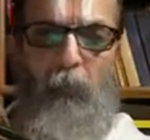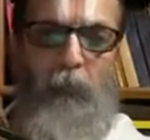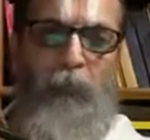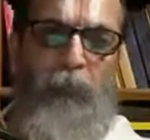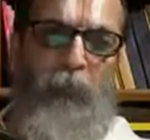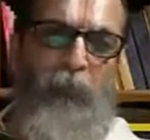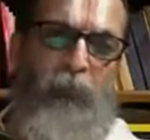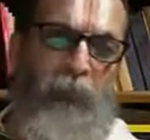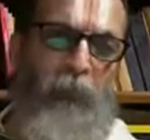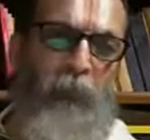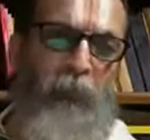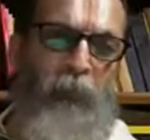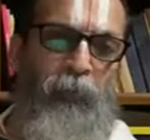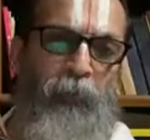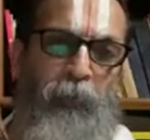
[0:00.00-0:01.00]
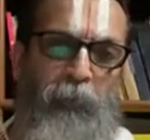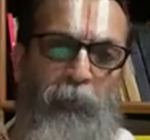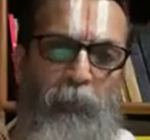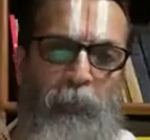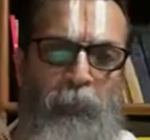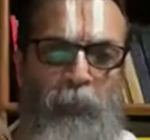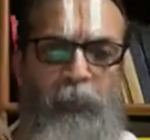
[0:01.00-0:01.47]
town for generations has
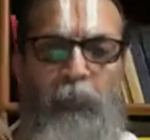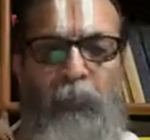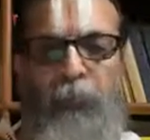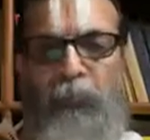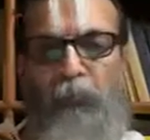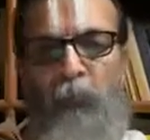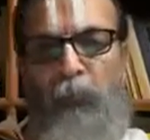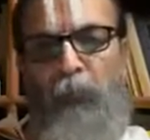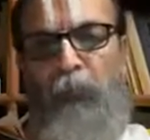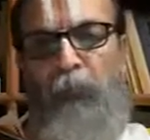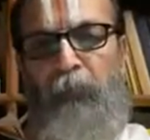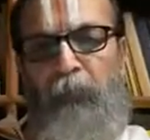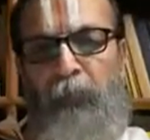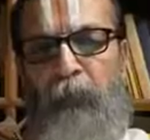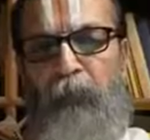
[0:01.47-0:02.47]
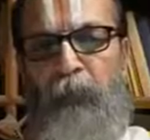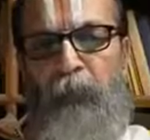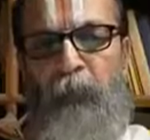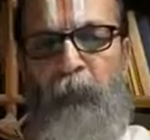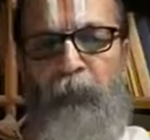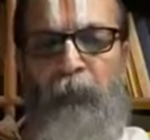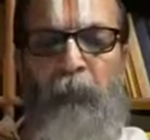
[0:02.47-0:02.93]
been the center for learning
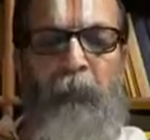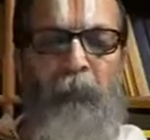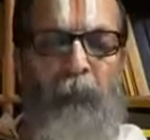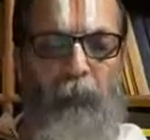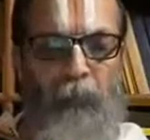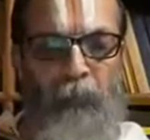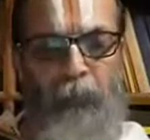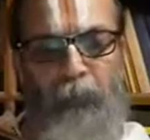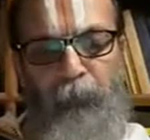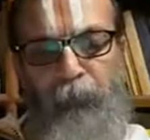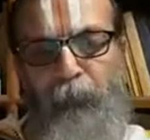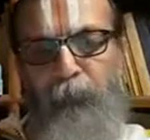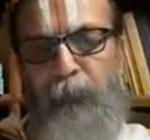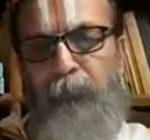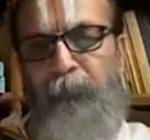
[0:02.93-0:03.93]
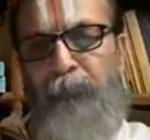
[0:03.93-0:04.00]
Sanskrit and Indian literature.